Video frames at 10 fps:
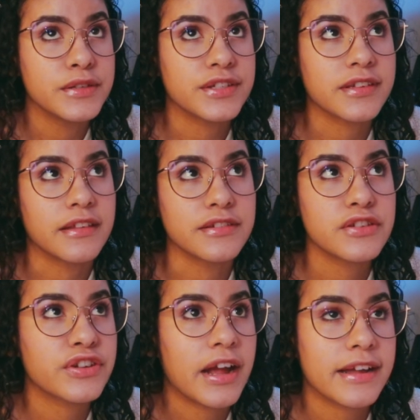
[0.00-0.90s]
would just get
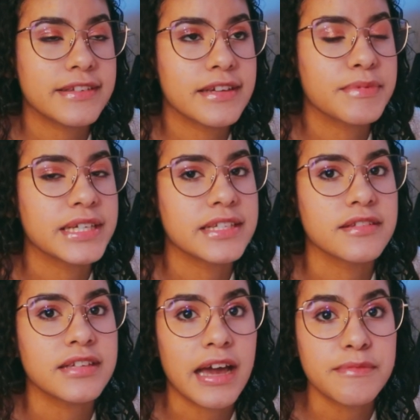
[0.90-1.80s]
distracted because
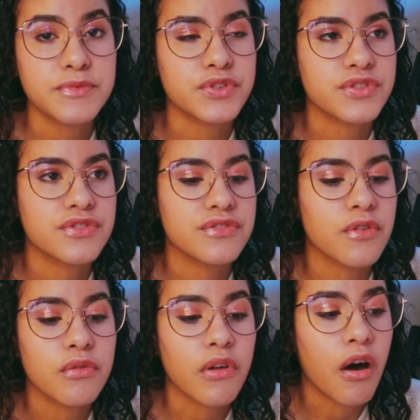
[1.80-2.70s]
the times were just
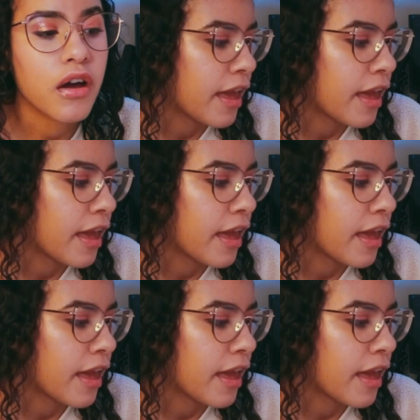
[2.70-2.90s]
so long.